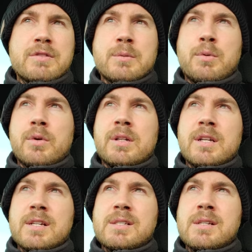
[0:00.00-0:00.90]
have supported
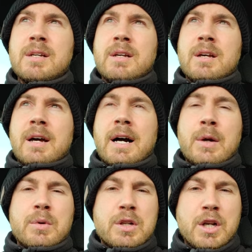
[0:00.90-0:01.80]
this.
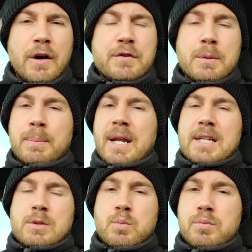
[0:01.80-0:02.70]
I would love to
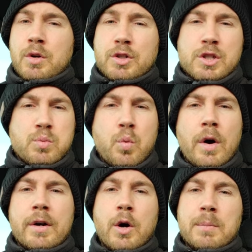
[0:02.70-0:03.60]
bless not just
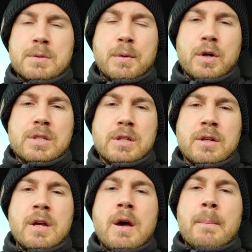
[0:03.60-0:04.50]
one homeless
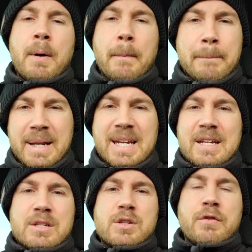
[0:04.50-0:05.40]
person, but
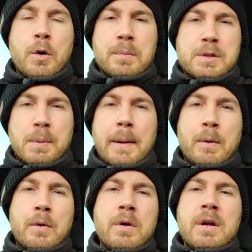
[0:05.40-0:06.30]
millions of homeless
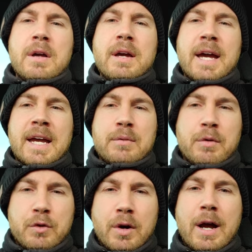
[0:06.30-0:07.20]
people. And
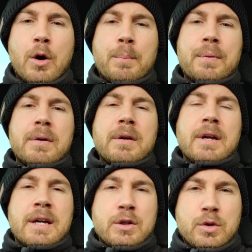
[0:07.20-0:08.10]
with your help,
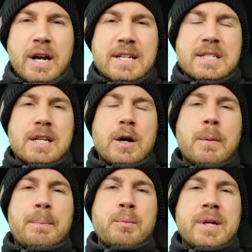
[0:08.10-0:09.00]
your guys'
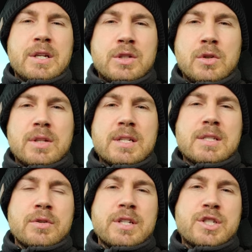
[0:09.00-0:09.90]
help, we can do
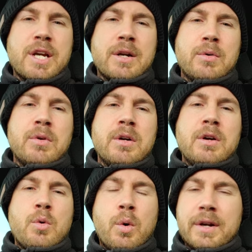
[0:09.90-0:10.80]
this on this channel.
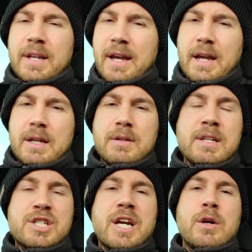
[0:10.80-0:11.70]
One day,
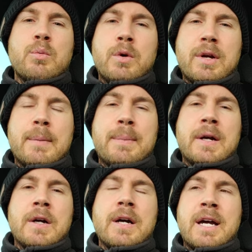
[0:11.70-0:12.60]
this channel will get
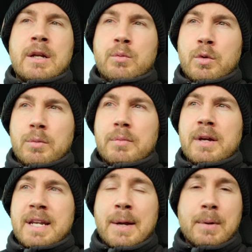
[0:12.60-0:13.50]
bigger and it will
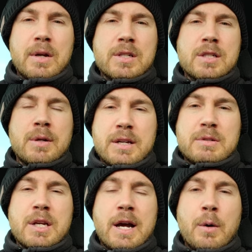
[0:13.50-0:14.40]
enable us to,
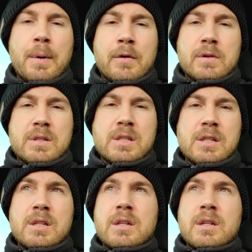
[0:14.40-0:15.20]
to help others.